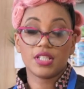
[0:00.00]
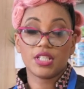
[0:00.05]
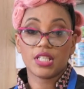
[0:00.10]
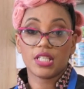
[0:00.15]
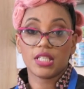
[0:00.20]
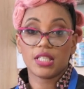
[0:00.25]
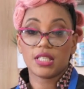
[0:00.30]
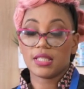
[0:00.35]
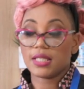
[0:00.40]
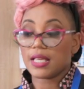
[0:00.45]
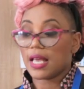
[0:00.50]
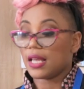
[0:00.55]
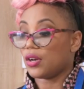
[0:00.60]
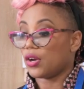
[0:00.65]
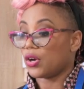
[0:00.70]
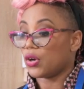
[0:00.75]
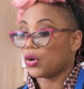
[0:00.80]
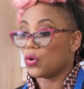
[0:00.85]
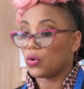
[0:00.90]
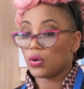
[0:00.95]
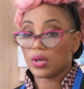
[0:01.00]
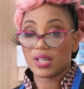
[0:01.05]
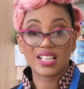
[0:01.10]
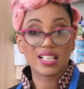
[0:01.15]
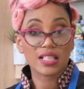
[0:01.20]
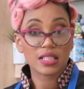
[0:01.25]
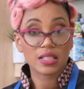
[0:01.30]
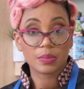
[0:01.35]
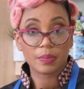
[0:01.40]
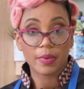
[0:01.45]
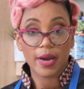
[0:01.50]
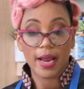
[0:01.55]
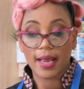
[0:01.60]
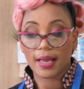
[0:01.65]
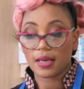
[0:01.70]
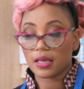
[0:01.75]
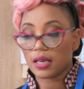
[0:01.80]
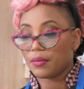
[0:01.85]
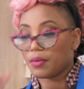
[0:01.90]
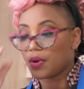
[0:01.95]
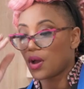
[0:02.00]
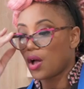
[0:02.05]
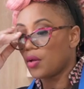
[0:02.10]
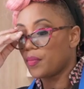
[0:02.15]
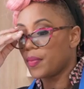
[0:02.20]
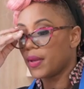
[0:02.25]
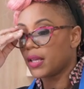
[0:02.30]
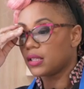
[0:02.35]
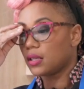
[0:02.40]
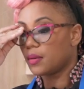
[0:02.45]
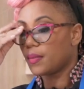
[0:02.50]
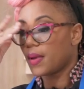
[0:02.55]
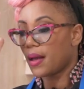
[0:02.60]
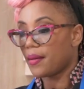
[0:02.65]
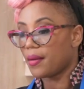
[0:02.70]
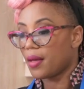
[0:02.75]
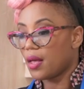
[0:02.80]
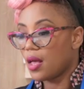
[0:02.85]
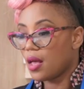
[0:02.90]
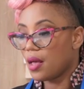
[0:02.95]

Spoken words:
cheese and our coconut spread that we all picked up at